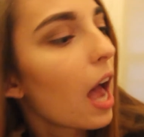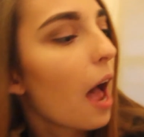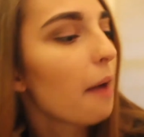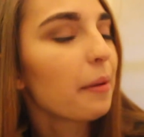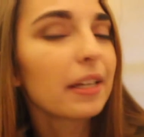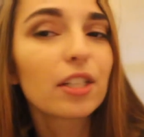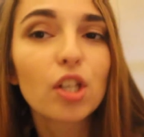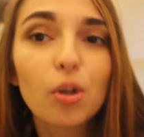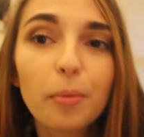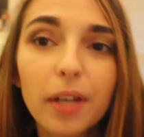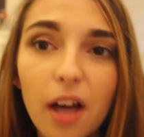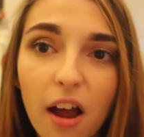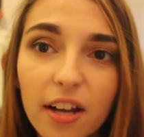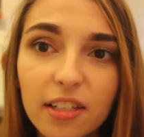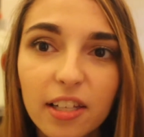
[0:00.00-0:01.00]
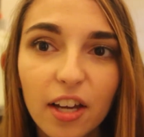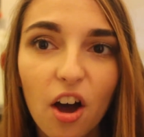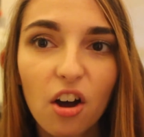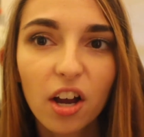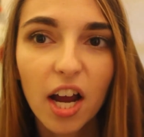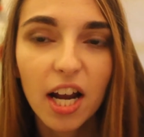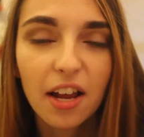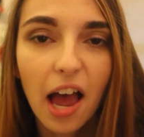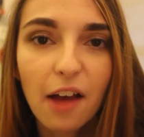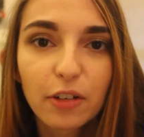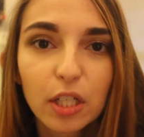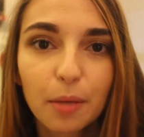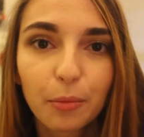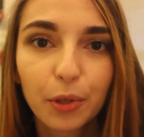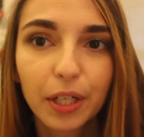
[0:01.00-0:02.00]
I mean, to be honest, they all kind of have
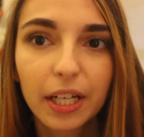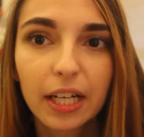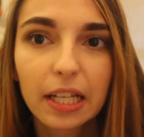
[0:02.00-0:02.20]
shimmery